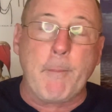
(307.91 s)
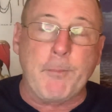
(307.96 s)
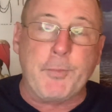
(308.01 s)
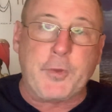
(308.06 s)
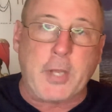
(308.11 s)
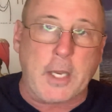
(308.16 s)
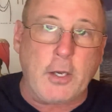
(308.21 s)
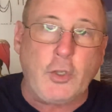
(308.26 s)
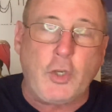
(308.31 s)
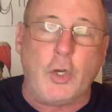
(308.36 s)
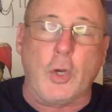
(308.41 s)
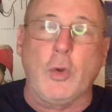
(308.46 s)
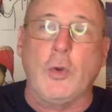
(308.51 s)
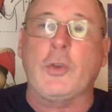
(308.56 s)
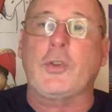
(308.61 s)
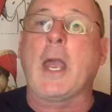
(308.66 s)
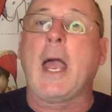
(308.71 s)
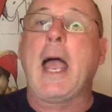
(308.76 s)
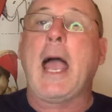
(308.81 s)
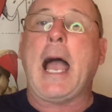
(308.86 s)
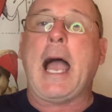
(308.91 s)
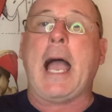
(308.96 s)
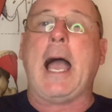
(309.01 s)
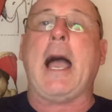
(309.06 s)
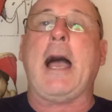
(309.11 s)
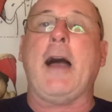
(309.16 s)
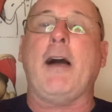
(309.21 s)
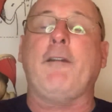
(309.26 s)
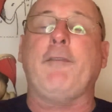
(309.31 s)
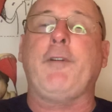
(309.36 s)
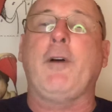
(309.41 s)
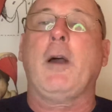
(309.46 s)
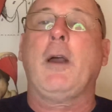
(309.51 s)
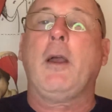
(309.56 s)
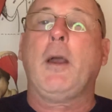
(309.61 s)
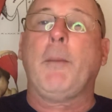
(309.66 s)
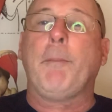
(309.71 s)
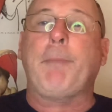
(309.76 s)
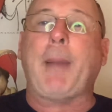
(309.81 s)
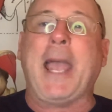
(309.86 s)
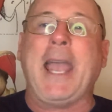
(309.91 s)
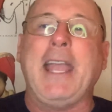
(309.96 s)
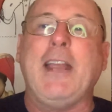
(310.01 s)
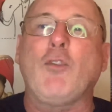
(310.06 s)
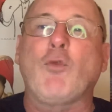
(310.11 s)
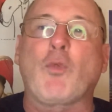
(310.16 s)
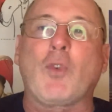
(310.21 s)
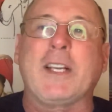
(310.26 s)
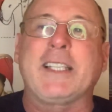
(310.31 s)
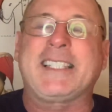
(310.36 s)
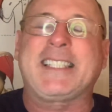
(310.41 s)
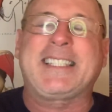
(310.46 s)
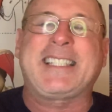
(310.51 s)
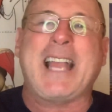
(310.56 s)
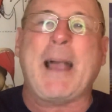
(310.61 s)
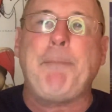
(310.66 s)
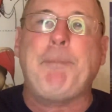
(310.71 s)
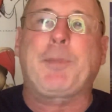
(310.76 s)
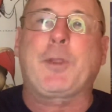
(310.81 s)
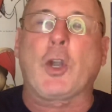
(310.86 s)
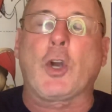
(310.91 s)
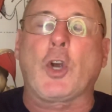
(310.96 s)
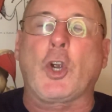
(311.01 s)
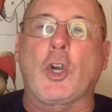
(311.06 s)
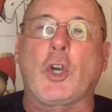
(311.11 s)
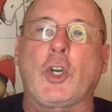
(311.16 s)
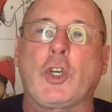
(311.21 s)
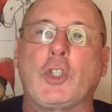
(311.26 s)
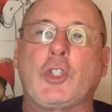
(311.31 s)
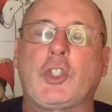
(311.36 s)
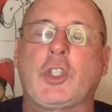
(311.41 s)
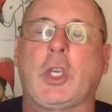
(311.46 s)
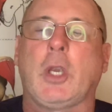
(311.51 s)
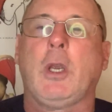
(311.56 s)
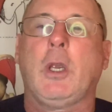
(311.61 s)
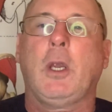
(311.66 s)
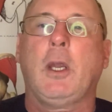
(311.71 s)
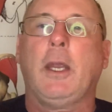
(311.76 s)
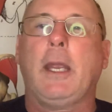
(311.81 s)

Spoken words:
tissues have pain receptors